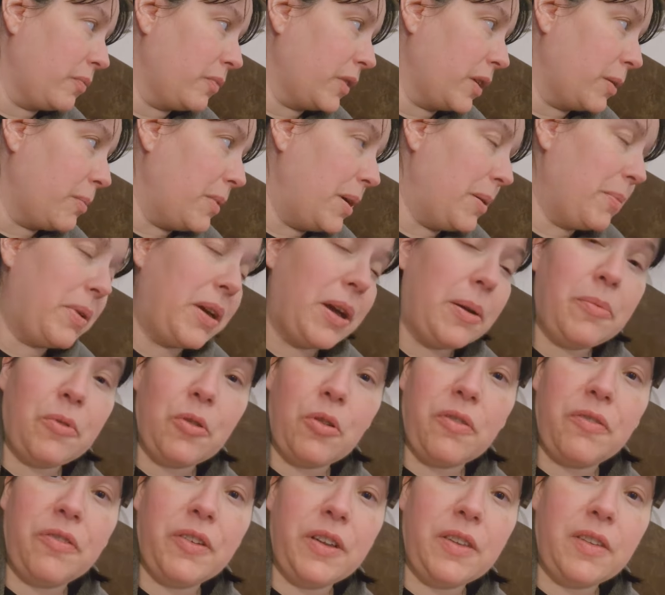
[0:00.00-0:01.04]
And Mum kept
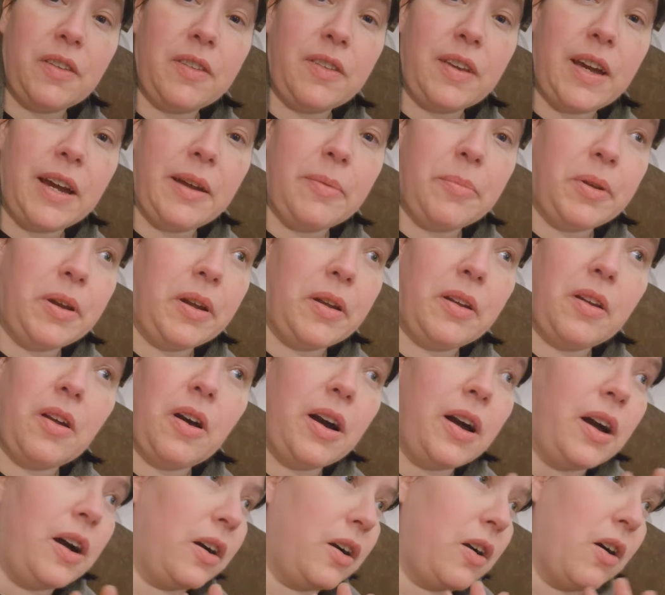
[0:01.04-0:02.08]
offering to take me, and I'd
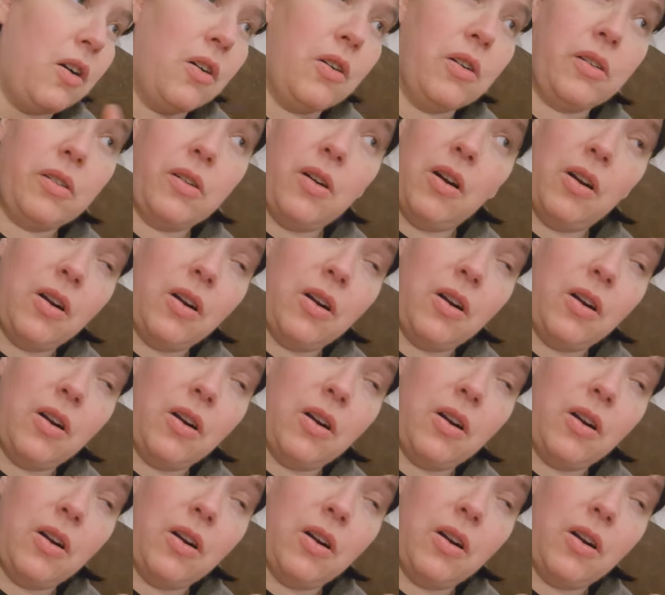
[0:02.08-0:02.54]
like, I can't